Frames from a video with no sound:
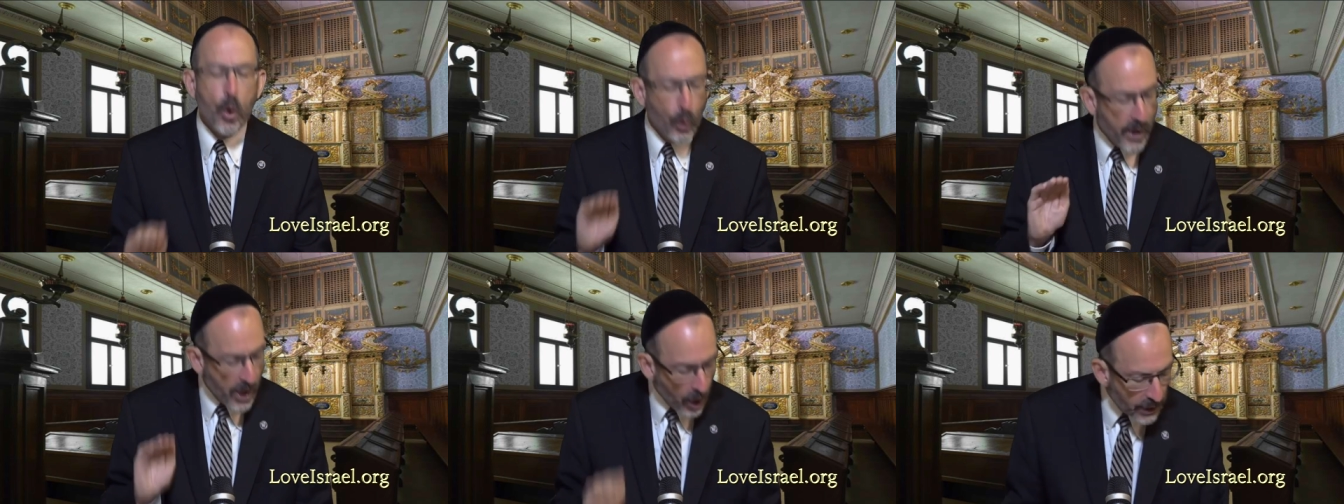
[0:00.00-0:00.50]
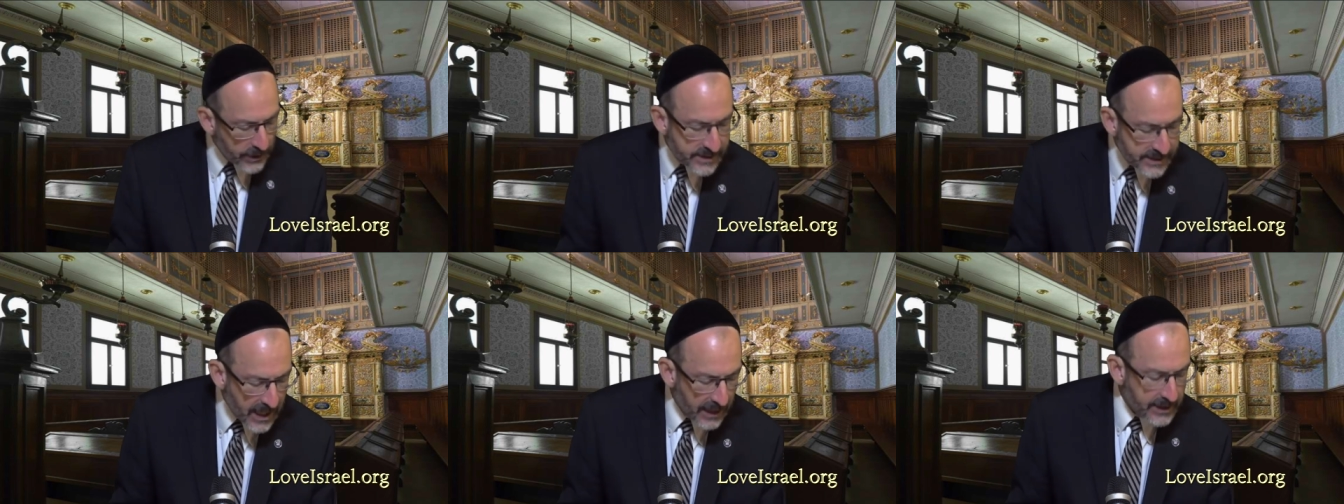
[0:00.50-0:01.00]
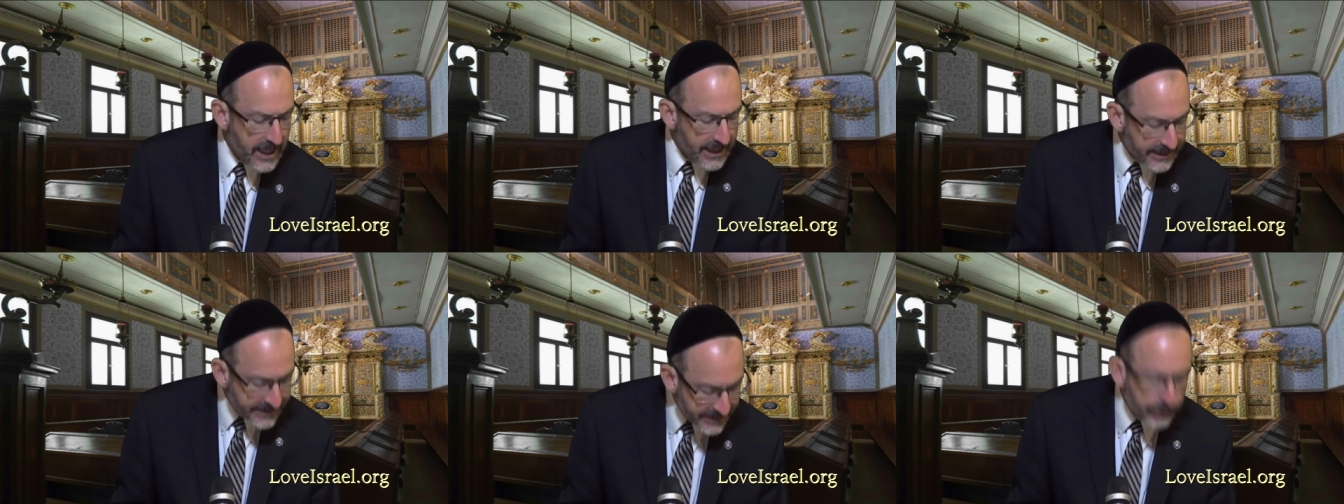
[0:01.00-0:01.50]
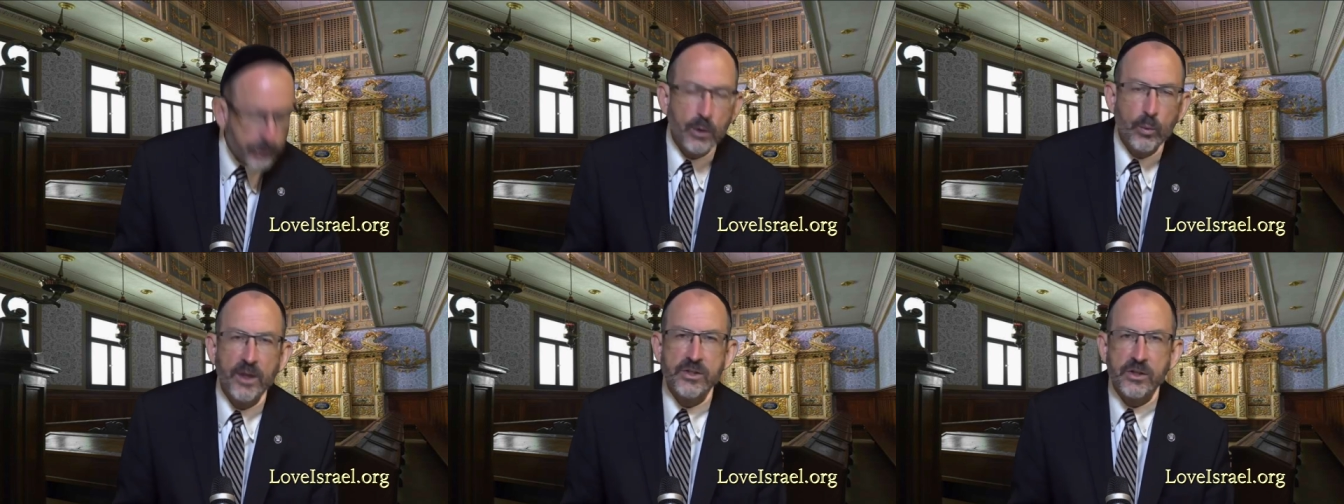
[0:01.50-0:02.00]
We ought not. Literally,
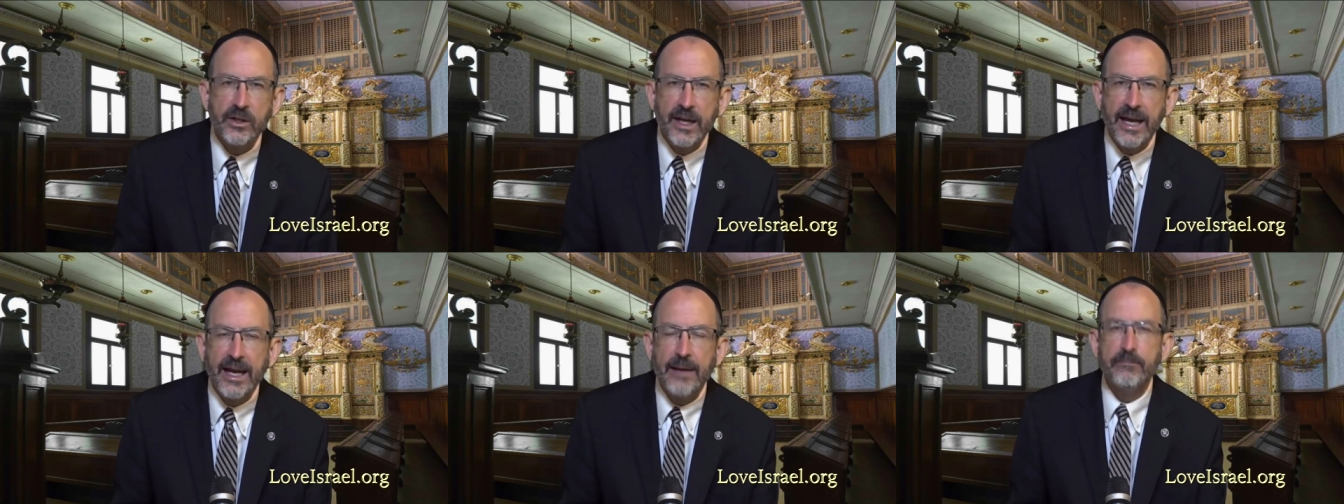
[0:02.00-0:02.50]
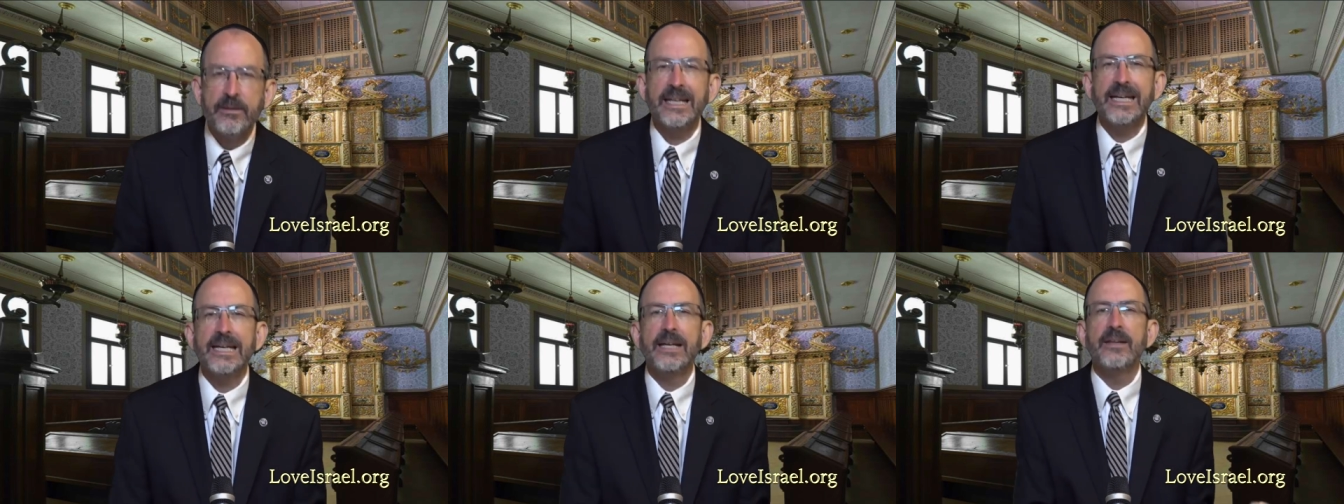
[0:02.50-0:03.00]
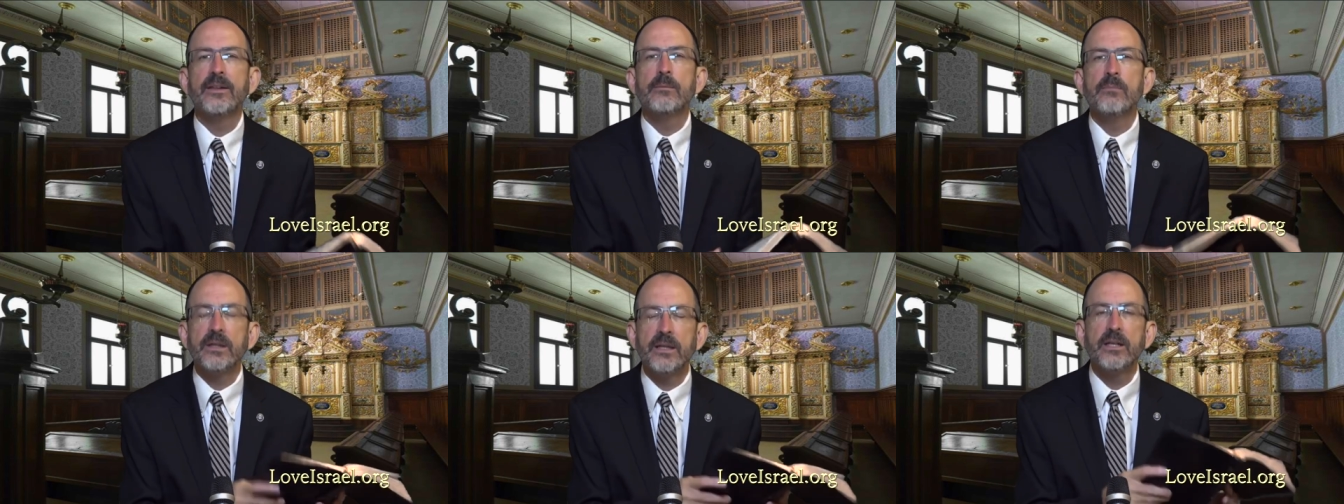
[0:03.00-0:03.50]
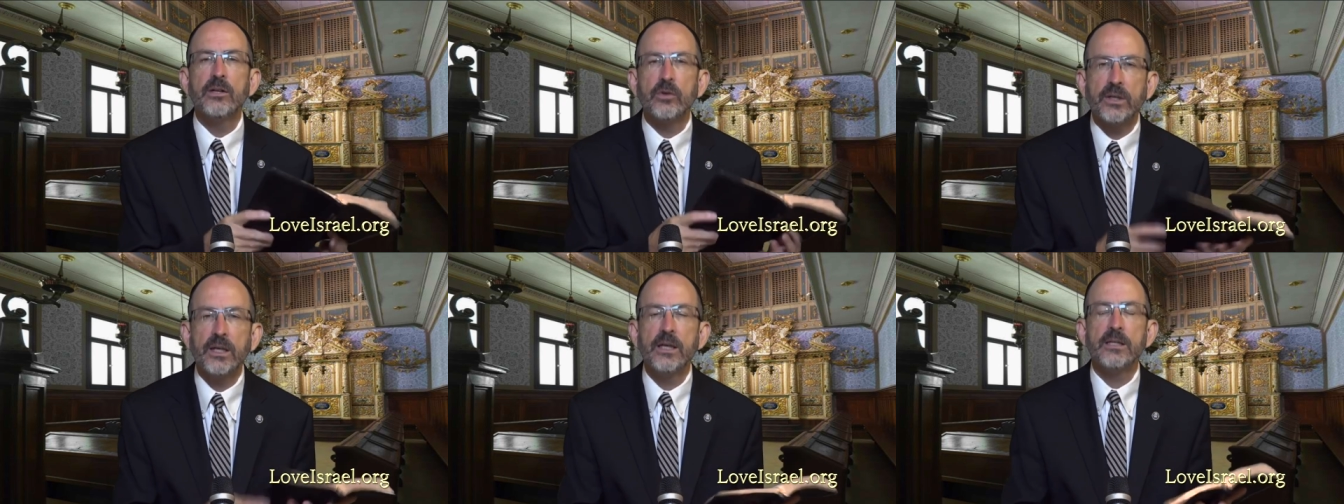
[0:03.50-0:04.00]
what's going to happen in the millennial
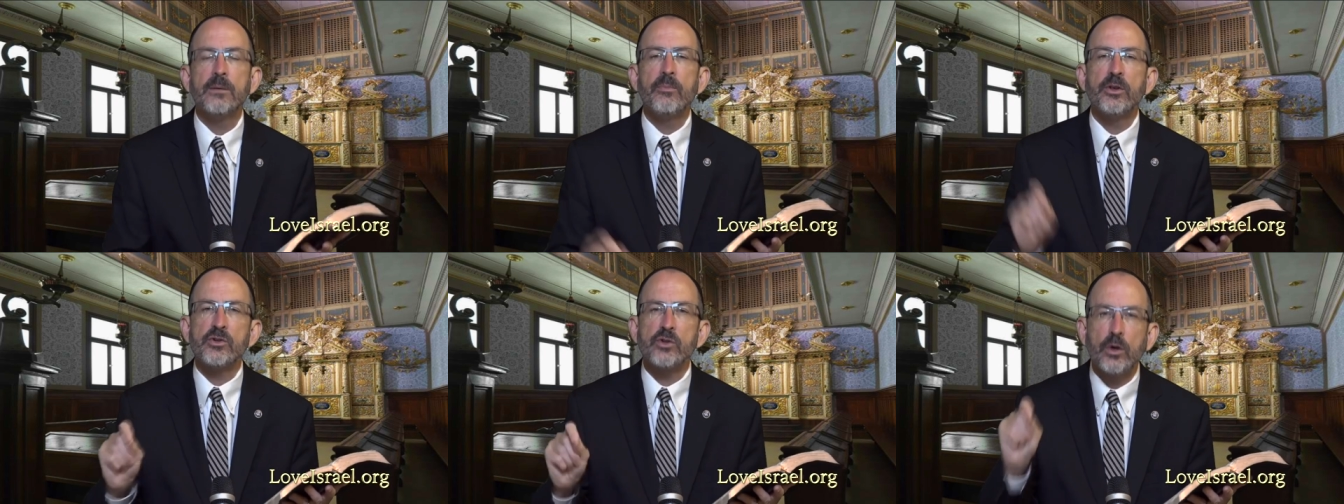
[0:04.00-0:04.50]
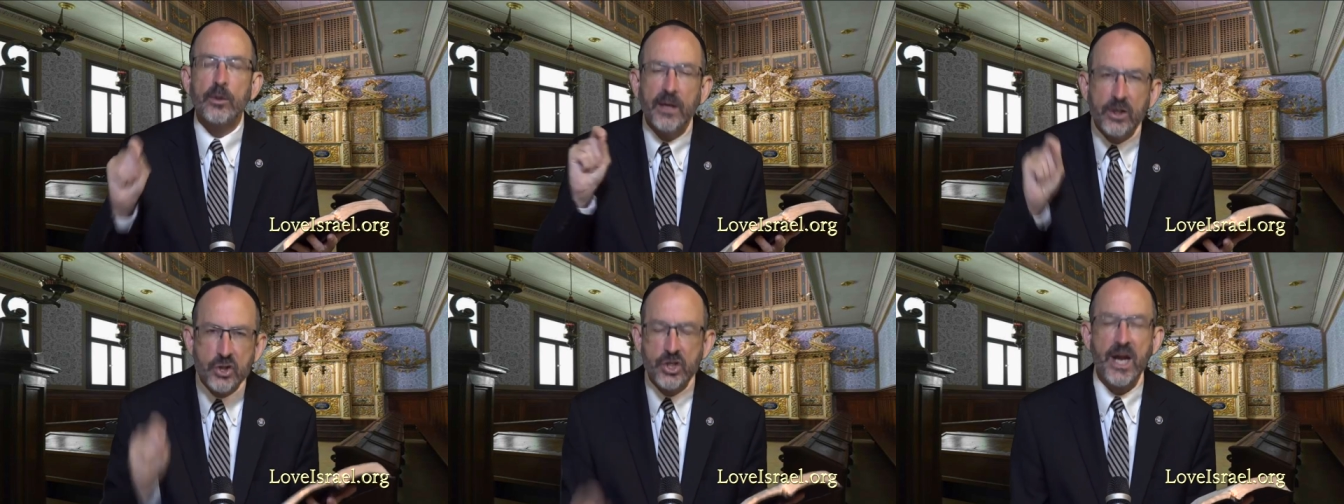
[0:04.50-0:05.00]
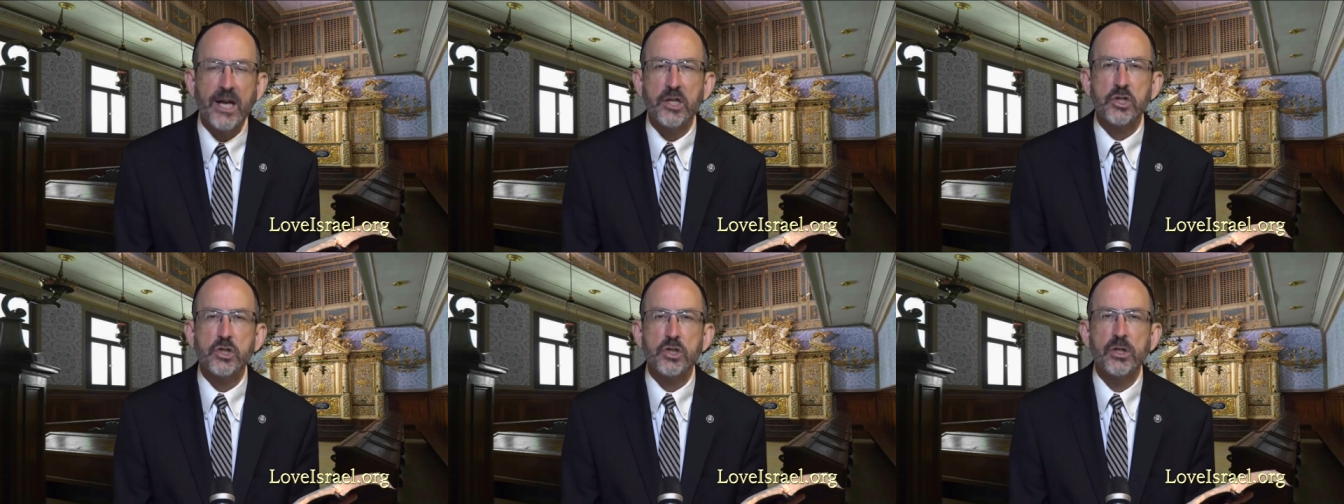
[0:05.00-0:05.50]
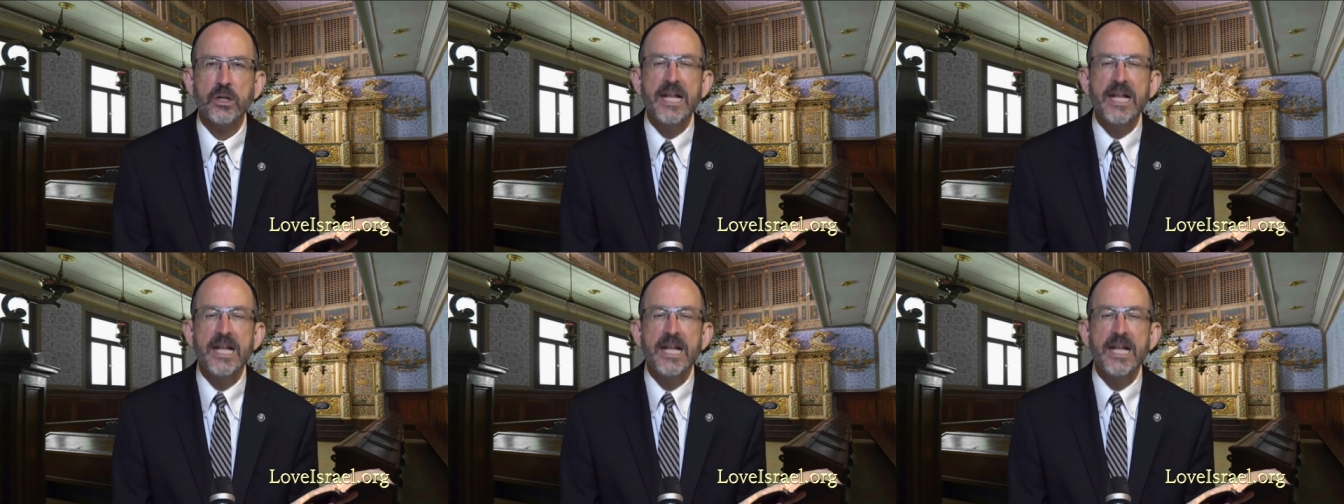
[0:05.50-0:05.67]
kingdom, there's going to be a change.